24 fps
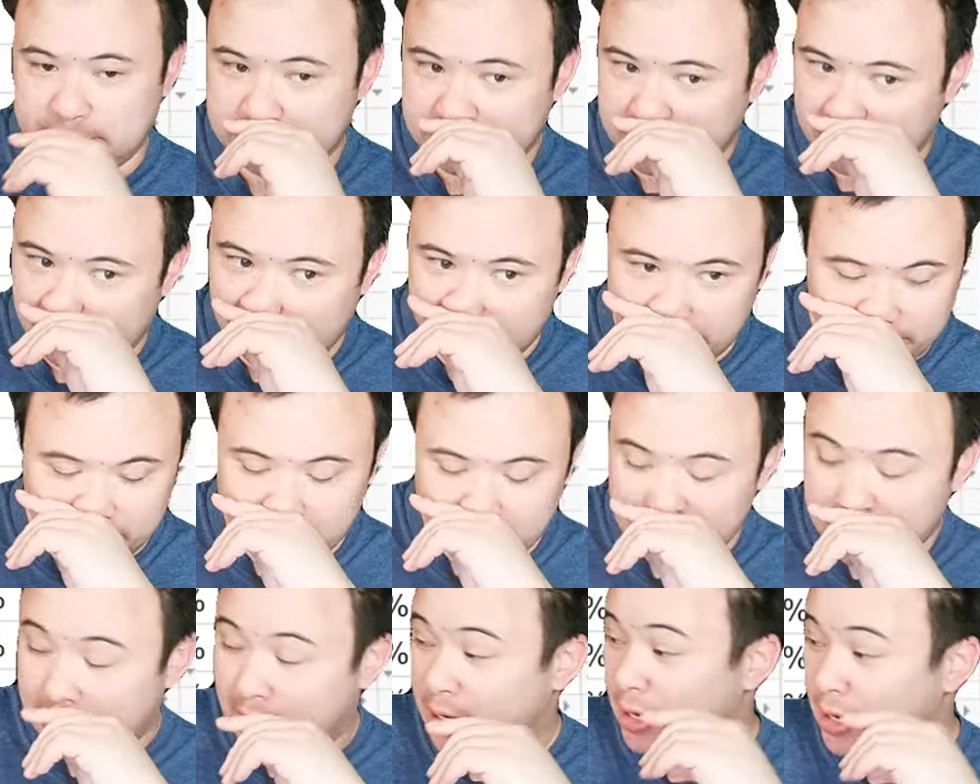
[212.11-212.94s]
So
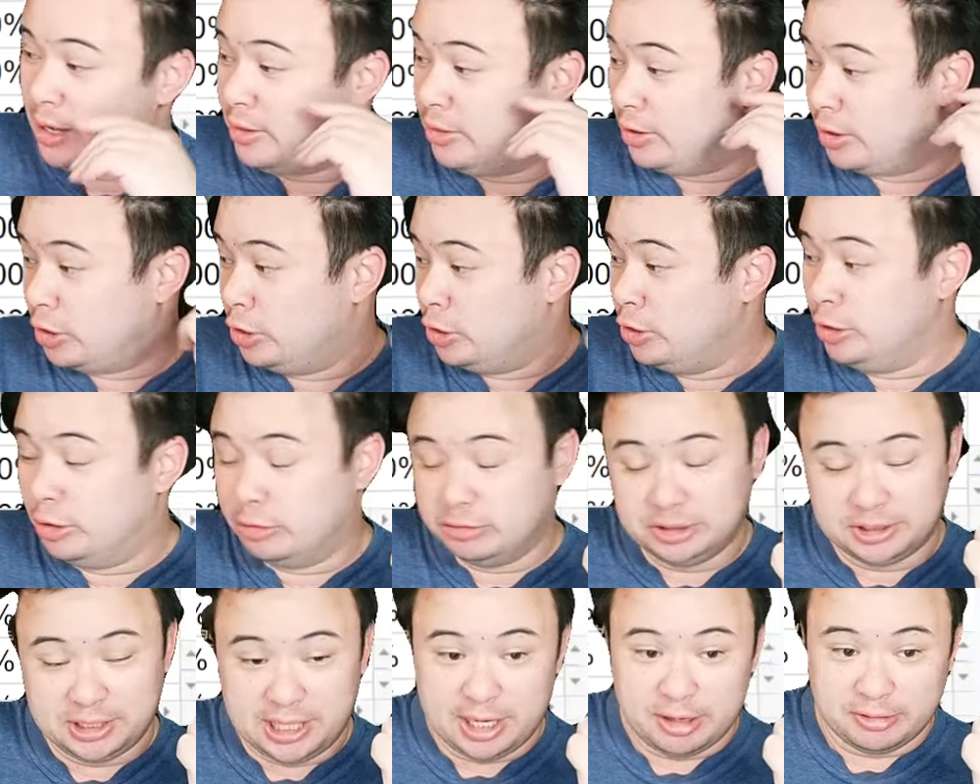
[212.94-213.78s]
the good
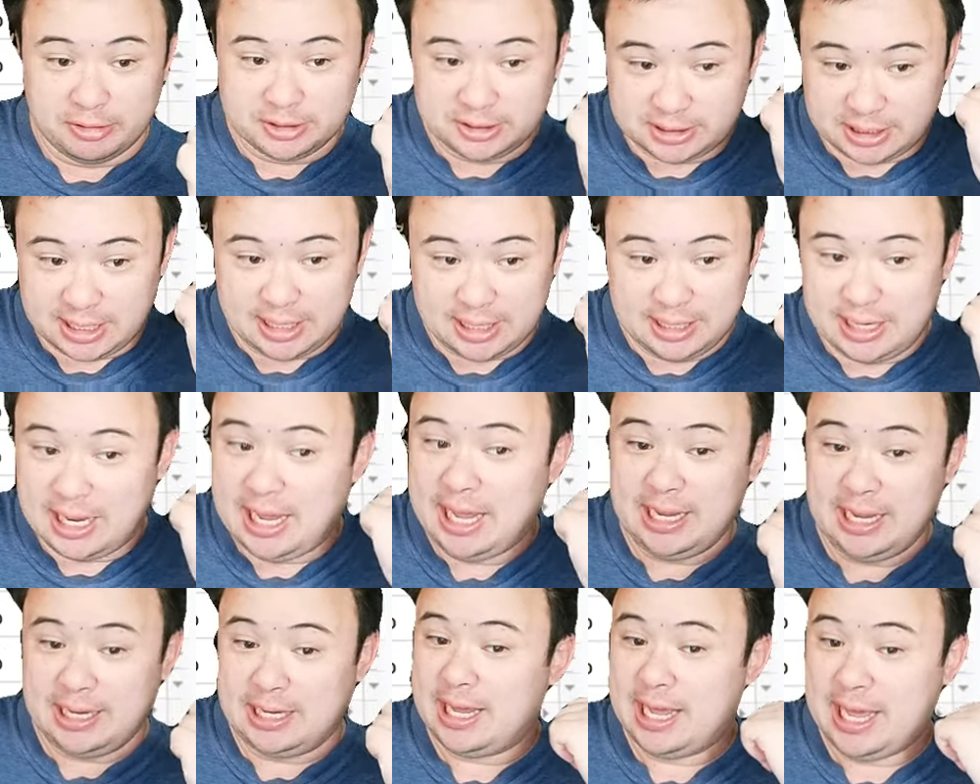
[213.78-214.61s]
news there is that,
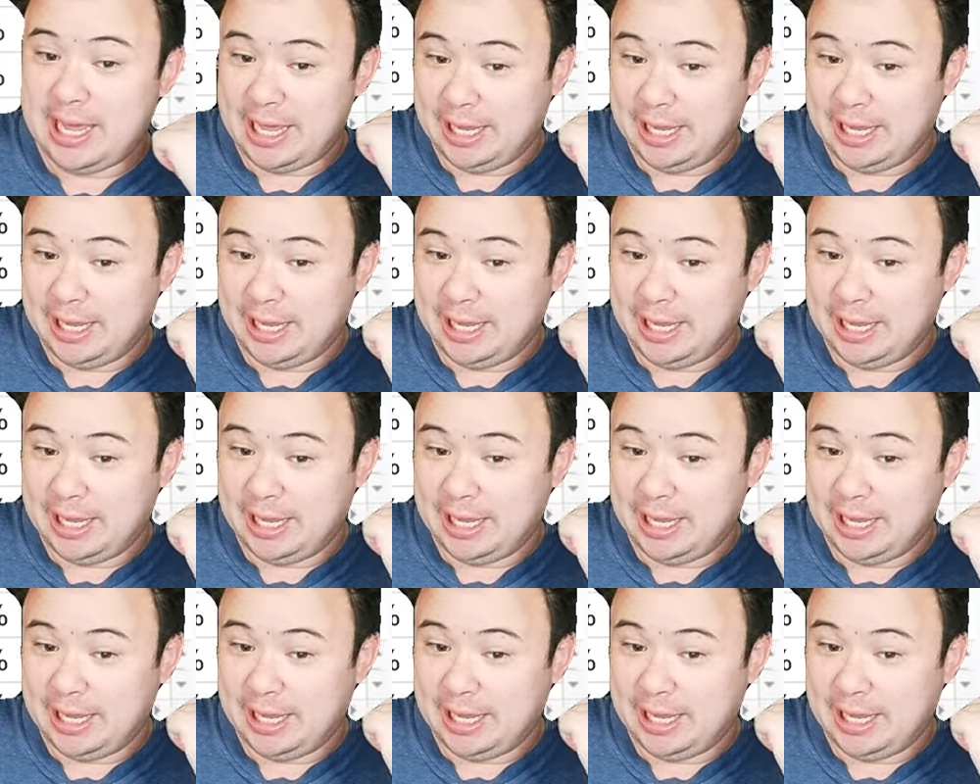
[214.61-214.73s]
hey,